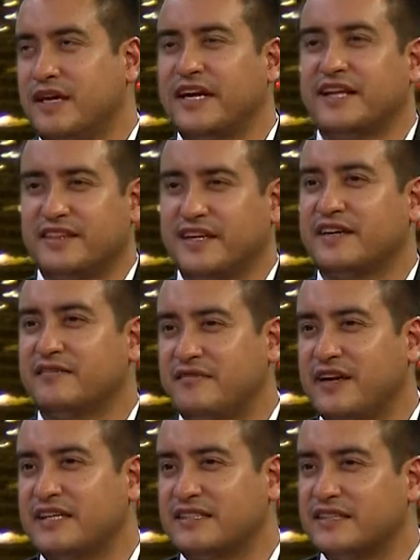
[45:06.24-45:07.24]
And I think, in
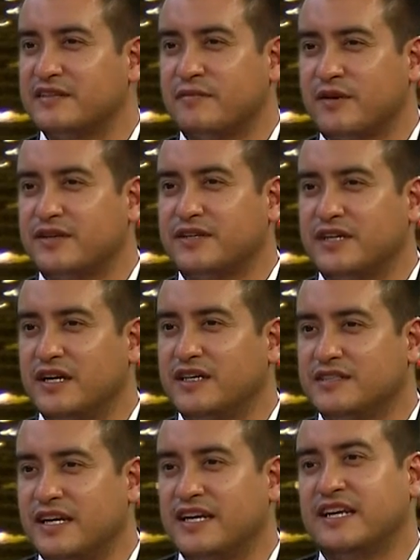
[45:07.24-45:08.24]
fact, I think murder
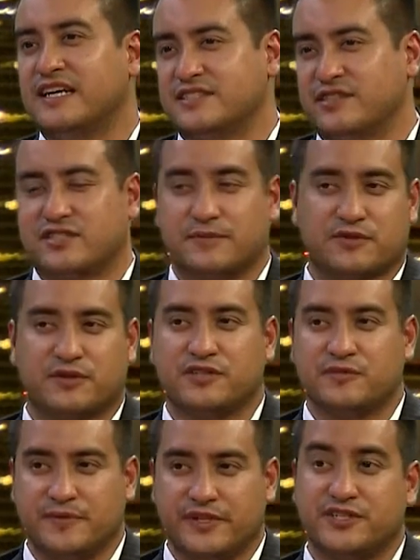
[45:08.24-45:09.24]
does, yeah, unless there's murder. some sort of
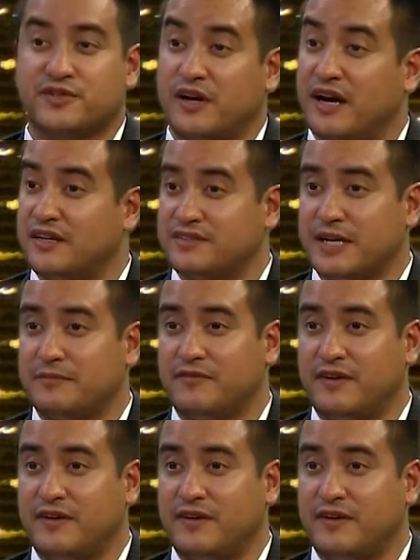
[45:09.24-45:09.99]
speedy trial type of